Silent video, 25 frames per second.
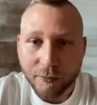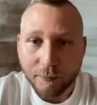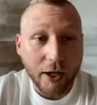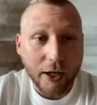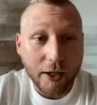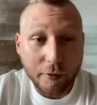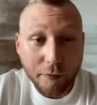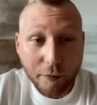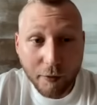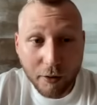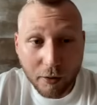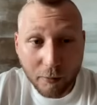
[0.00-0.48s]
And
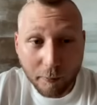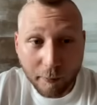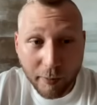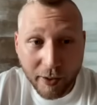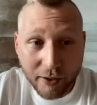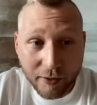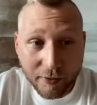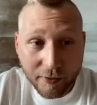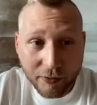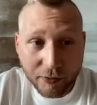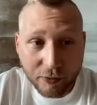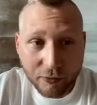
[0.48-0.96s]
if you compare
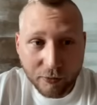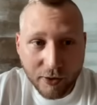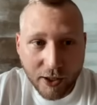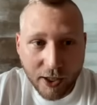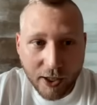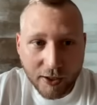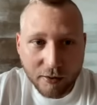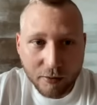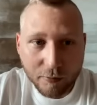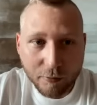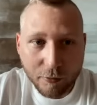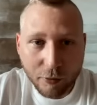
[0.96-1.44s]
this to the
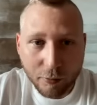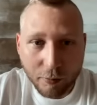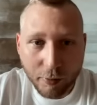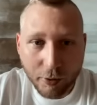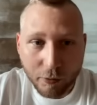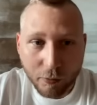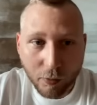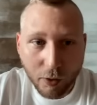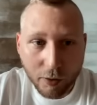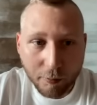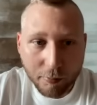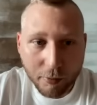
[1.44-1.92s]
Atom
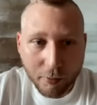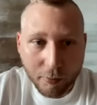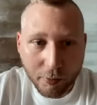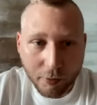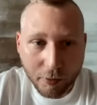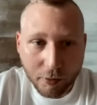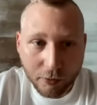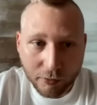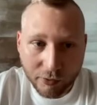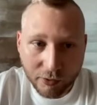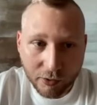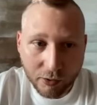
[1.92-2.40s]
2.1
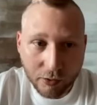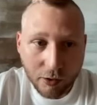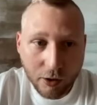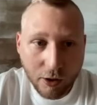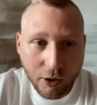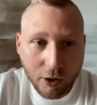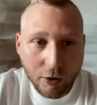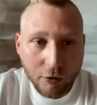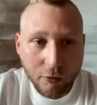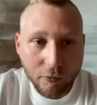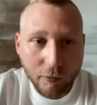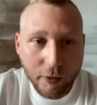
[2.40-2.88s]
proposal,
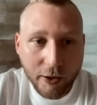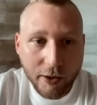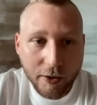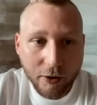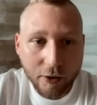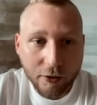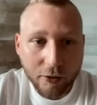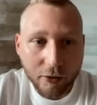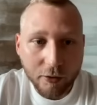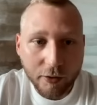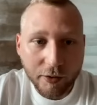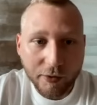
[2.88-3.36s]
we
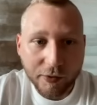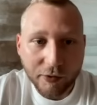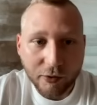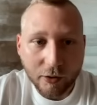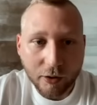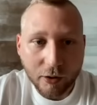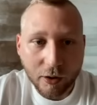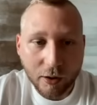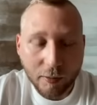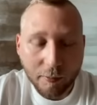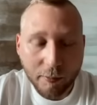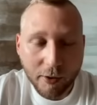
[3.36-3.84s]
not only
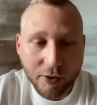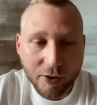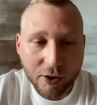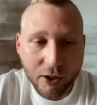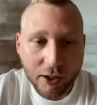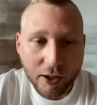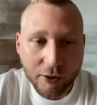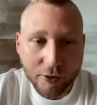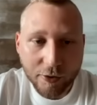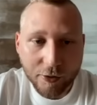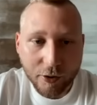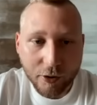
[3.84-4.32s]
saw a much
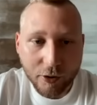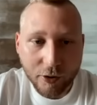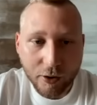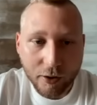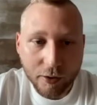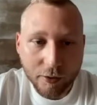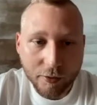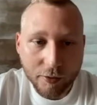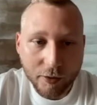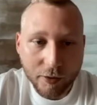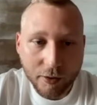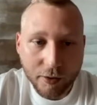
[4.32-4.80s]
higher
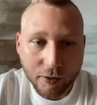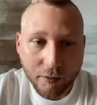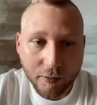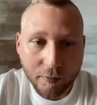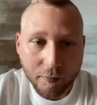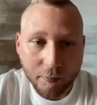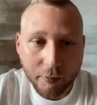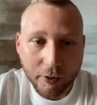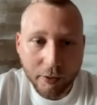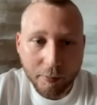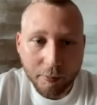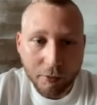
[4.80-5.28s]
turnout in
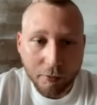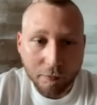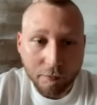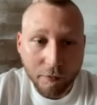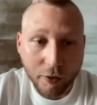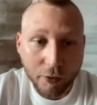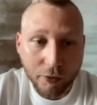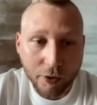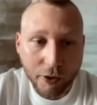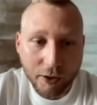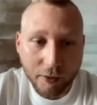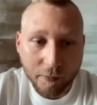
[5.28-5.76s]
people
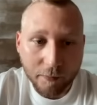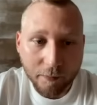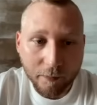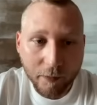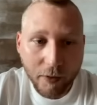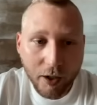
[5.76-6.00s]
voting,